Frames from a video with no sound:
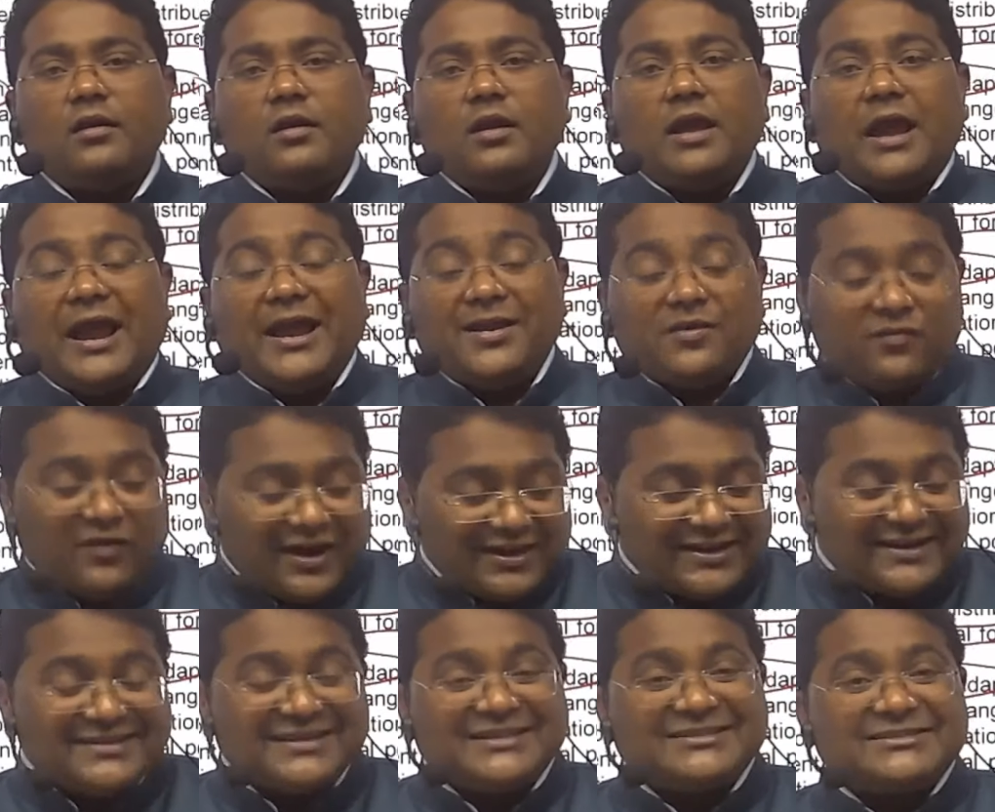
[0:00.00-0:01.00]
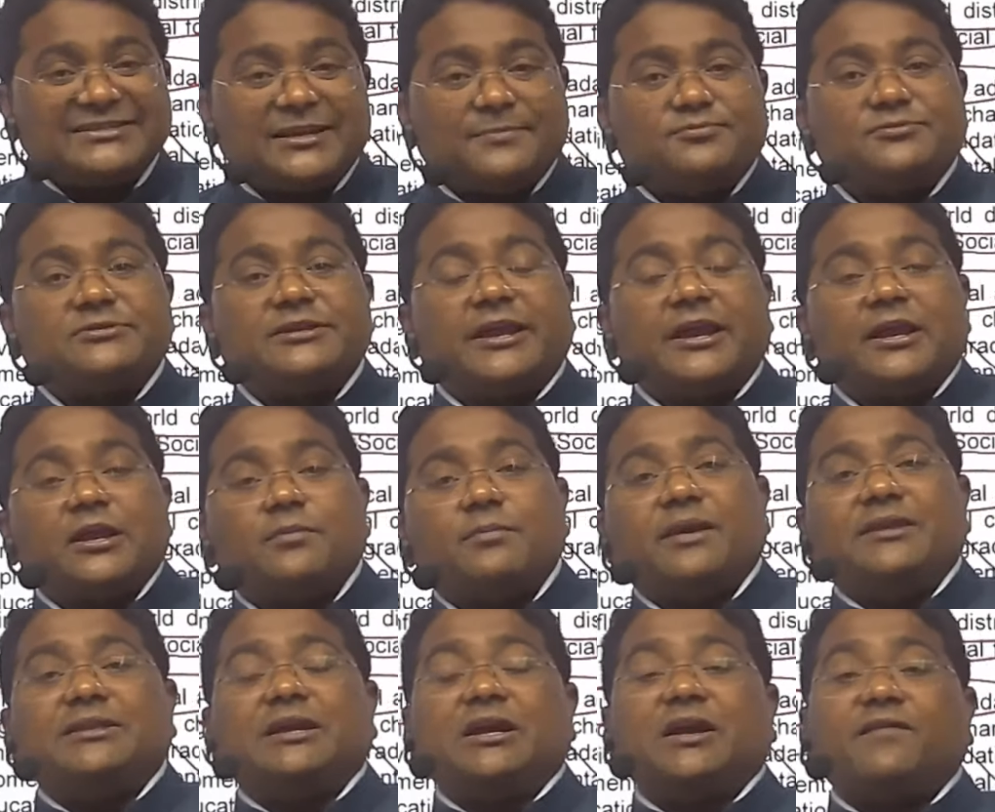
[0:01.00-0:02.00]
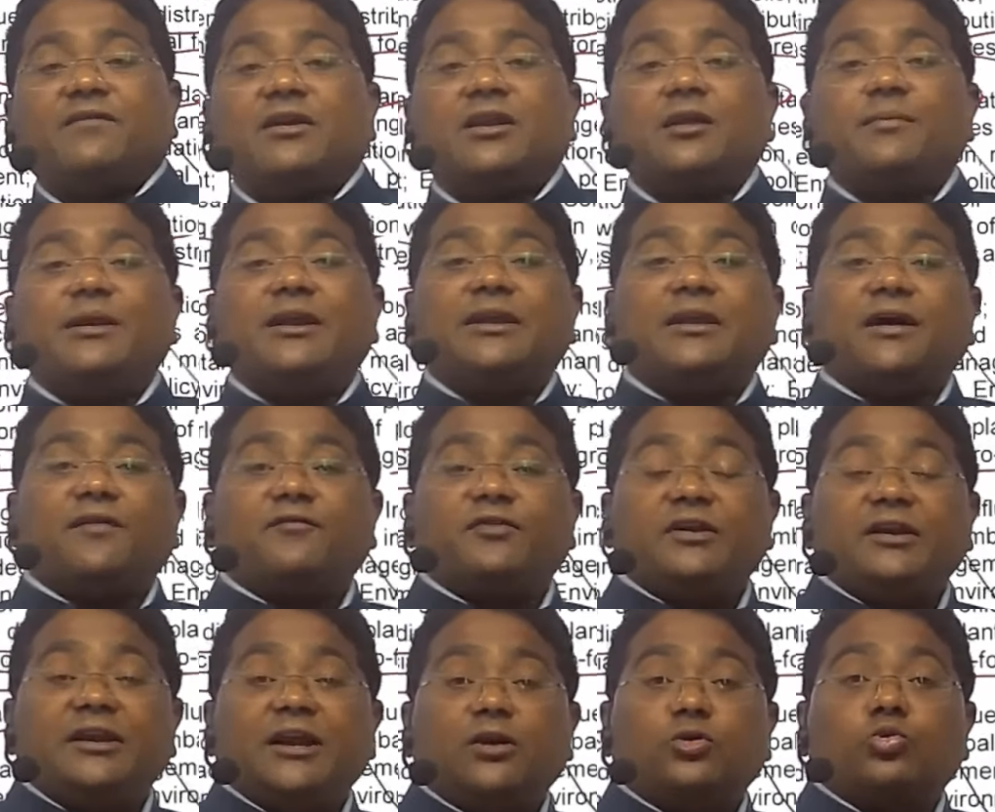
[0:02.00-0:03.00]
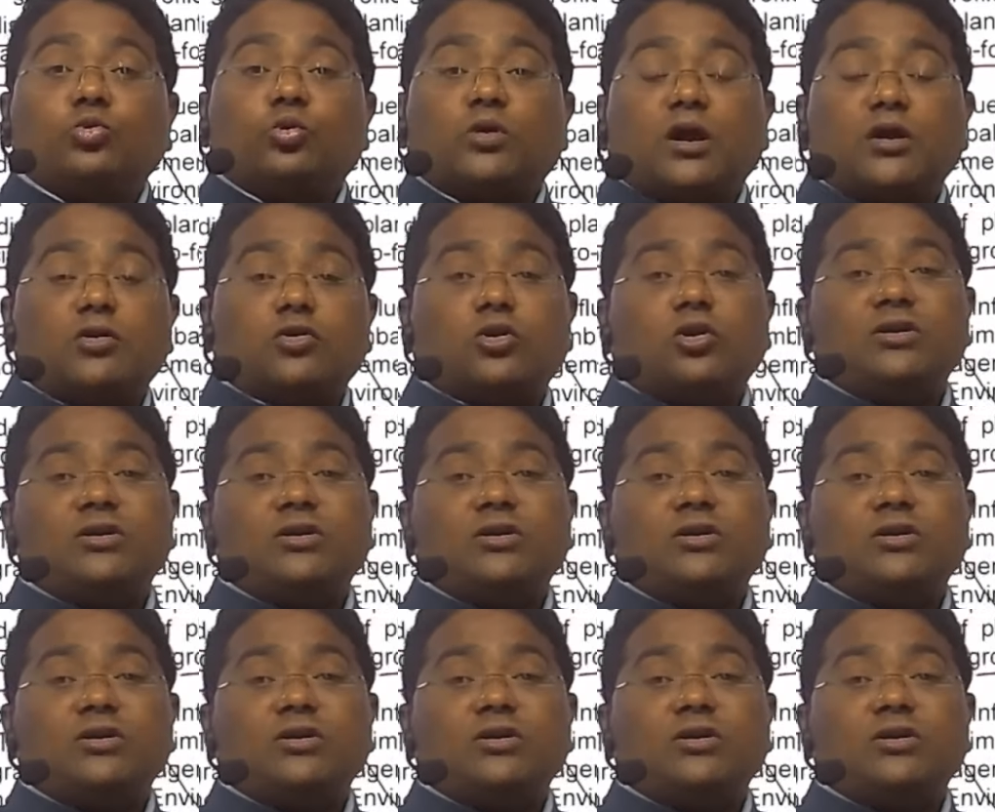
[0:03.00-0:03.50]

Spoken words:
And what are the steps taken by the government of India to control